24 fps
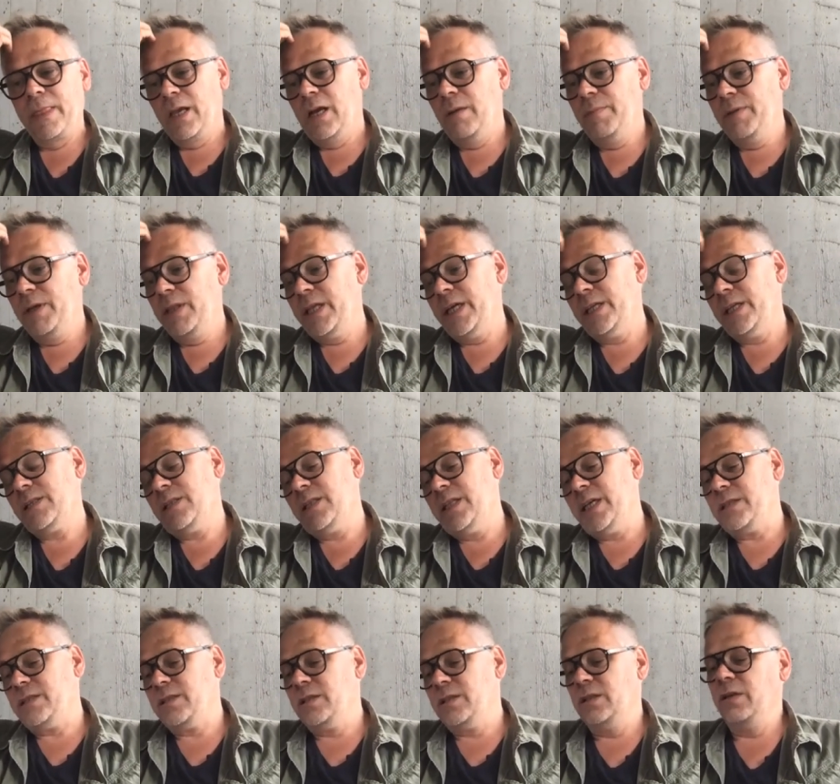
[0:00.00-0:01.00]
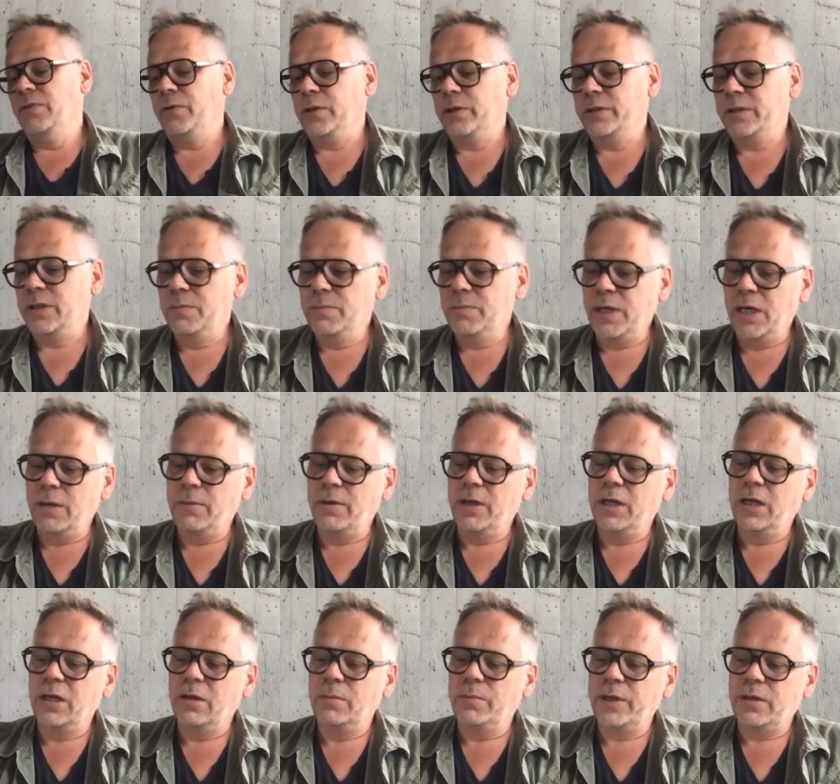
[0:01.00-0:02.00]
I mean, that's that's the difficulty maybe a
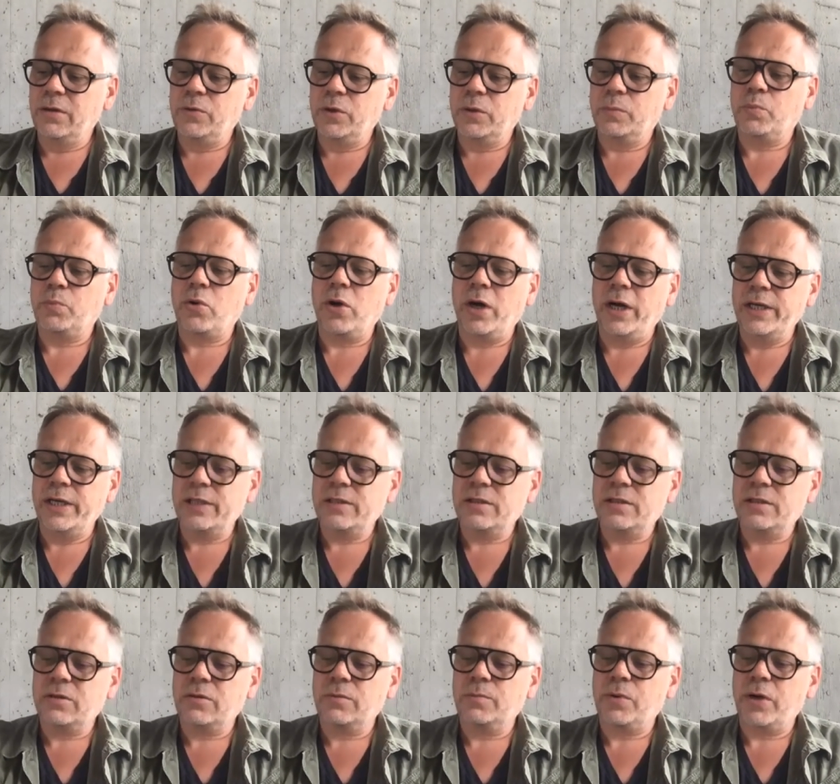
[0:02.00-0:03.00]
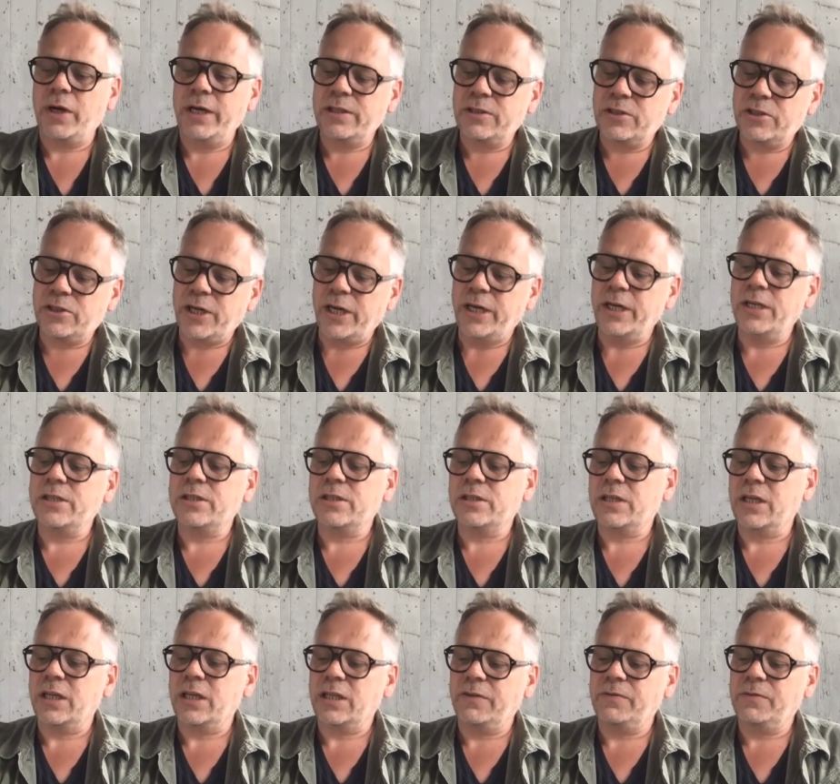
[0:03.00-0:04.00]
little bit of what price price changes
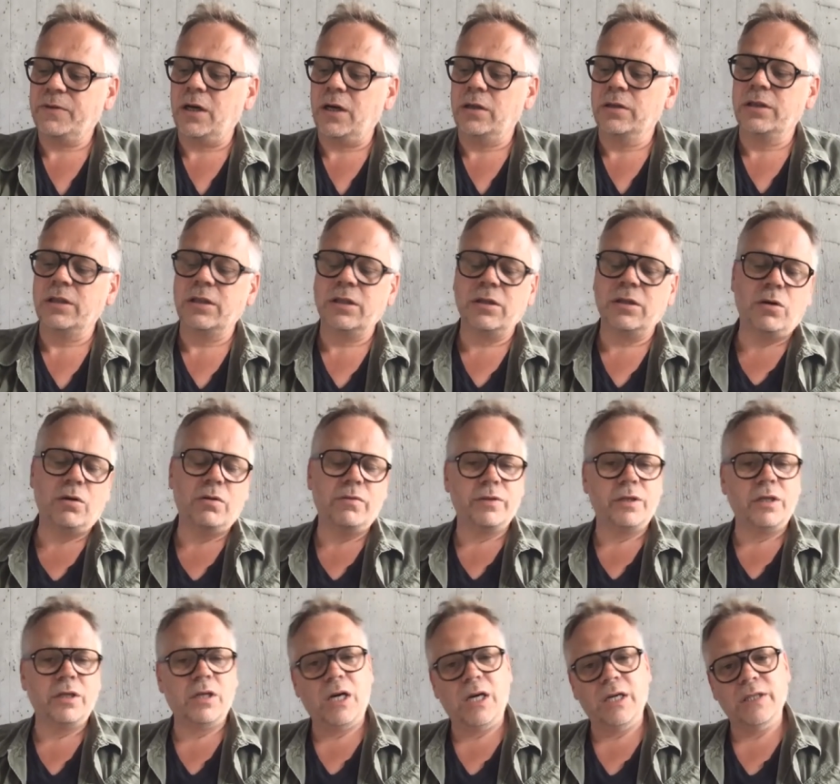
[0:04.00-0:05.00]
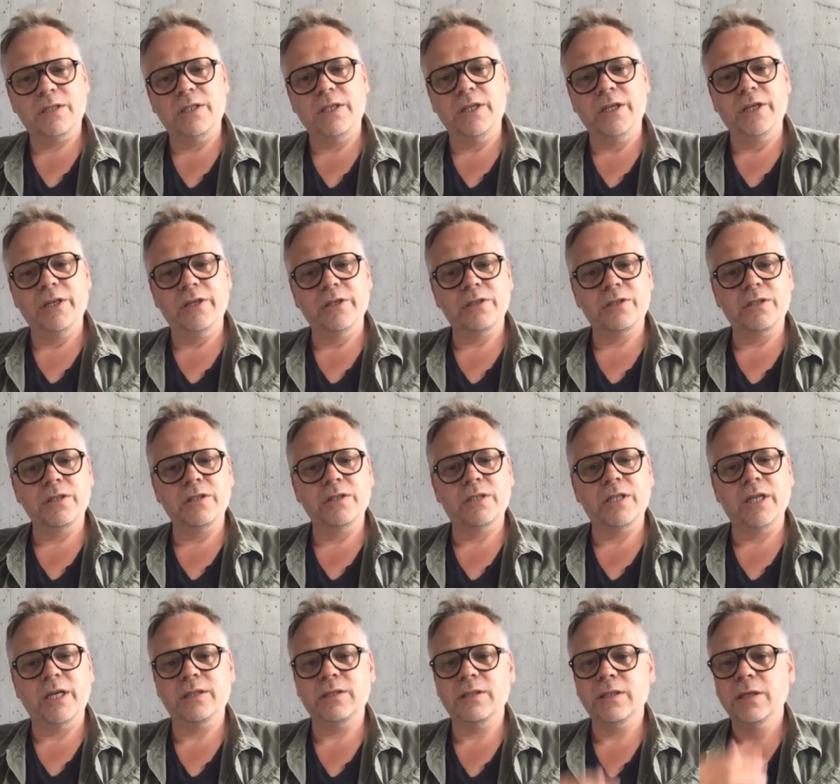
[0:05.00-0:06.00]
that have gone over the last years is
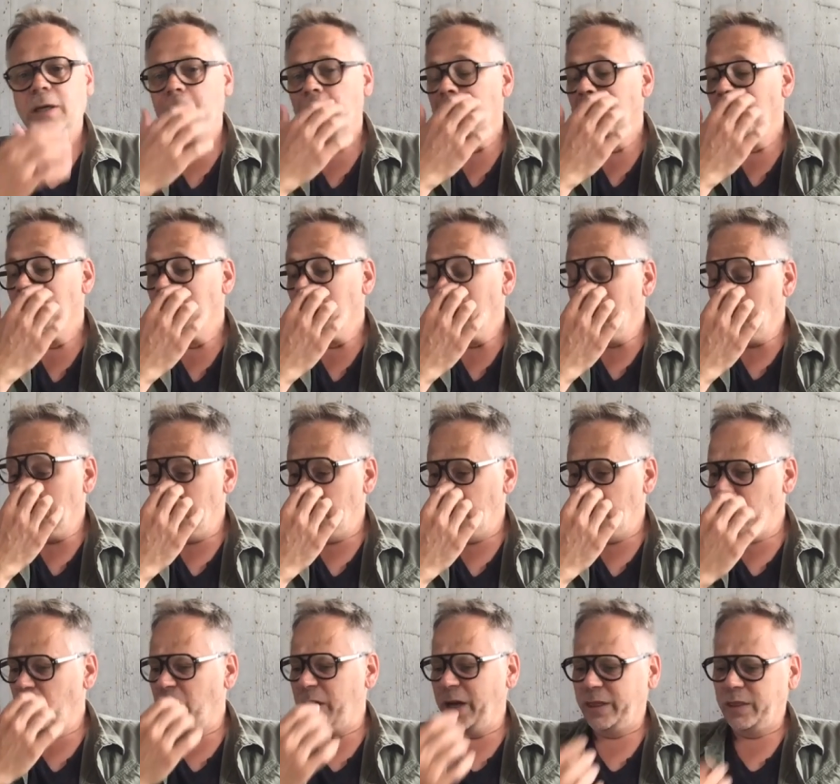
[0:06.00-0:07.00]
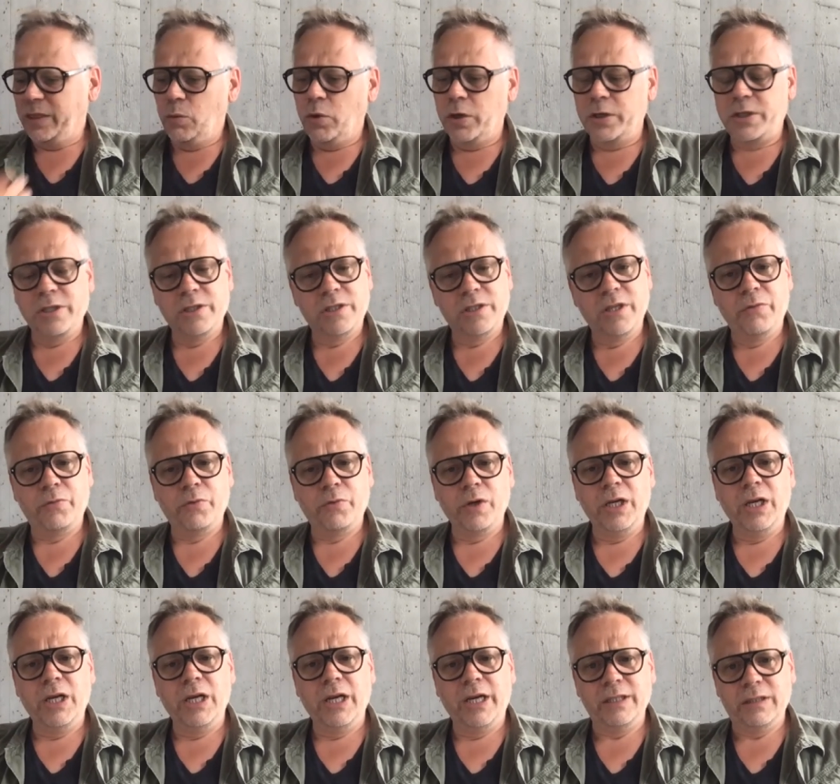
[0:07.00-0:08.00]
that we look at the watches
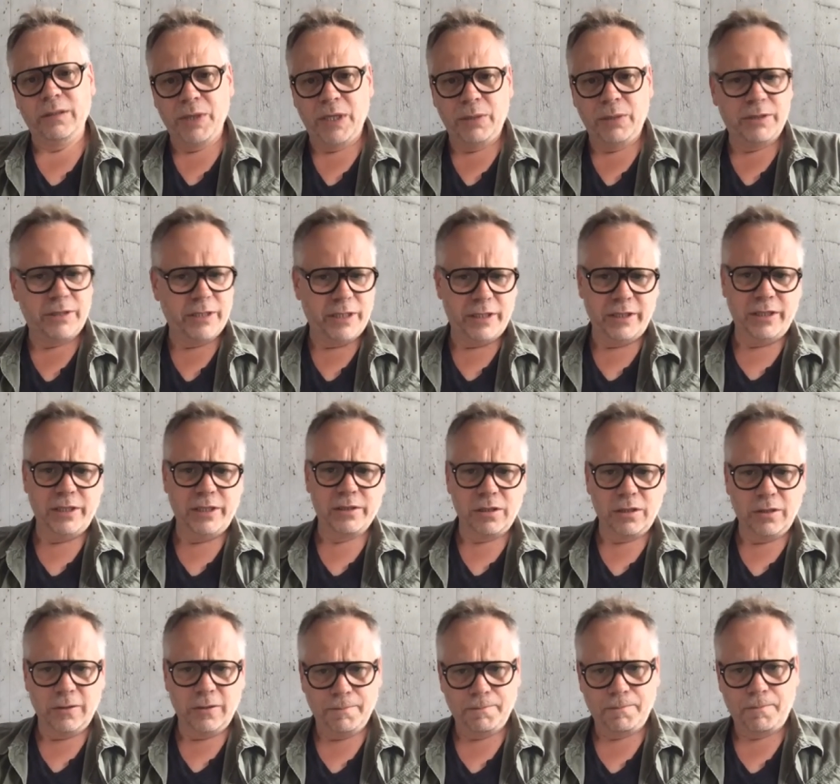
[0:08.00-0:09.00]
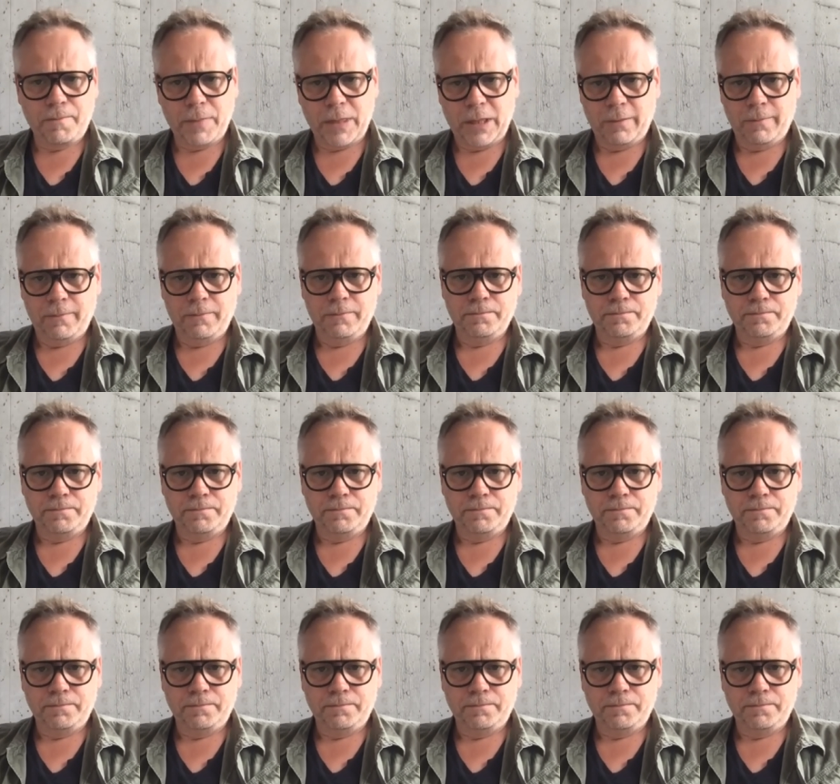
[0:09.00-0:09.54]
differently like maybe 10 years ago. Yeah,